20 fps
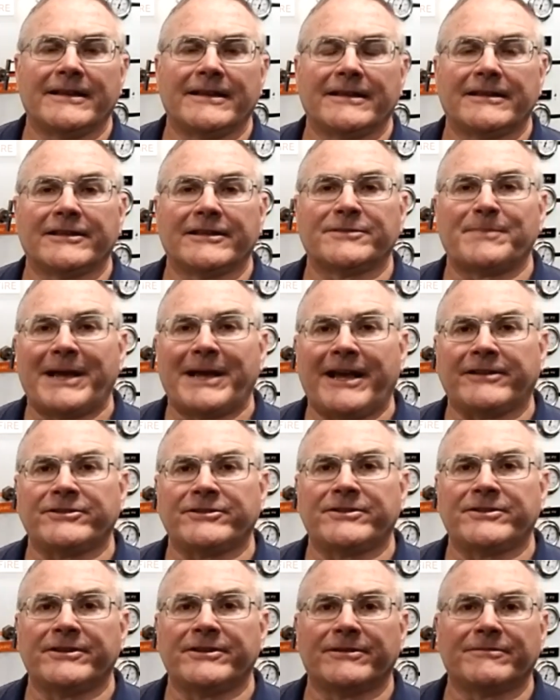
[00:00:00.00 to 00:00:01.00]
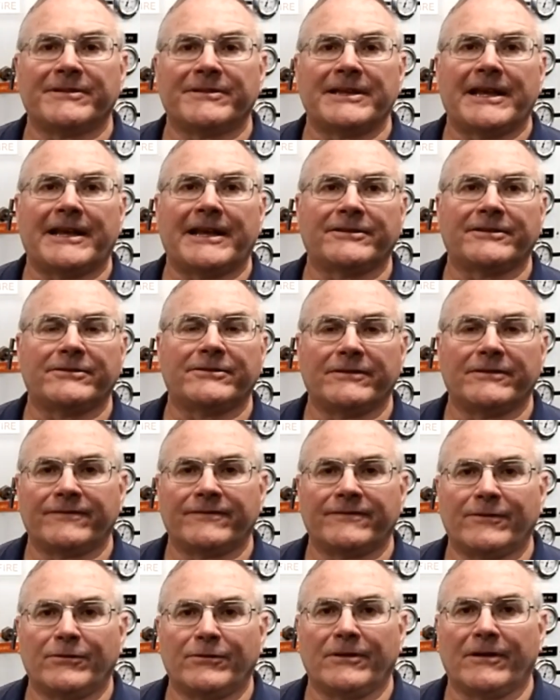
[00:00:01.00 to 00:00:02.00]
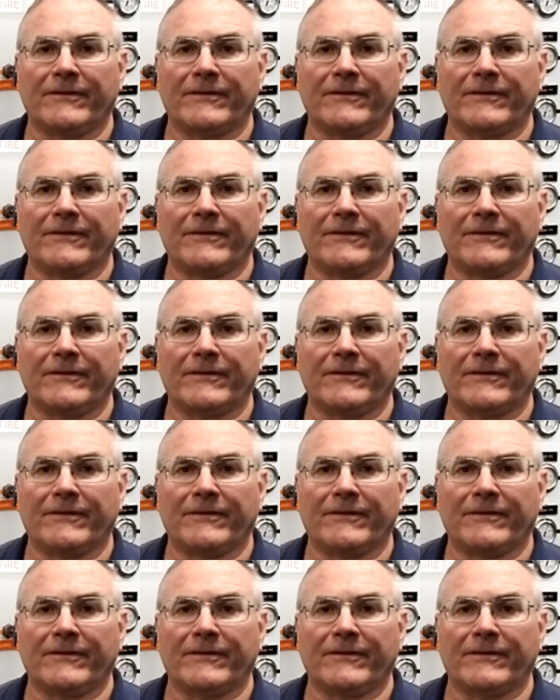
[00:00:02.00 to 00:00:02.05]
this past year we had to do a full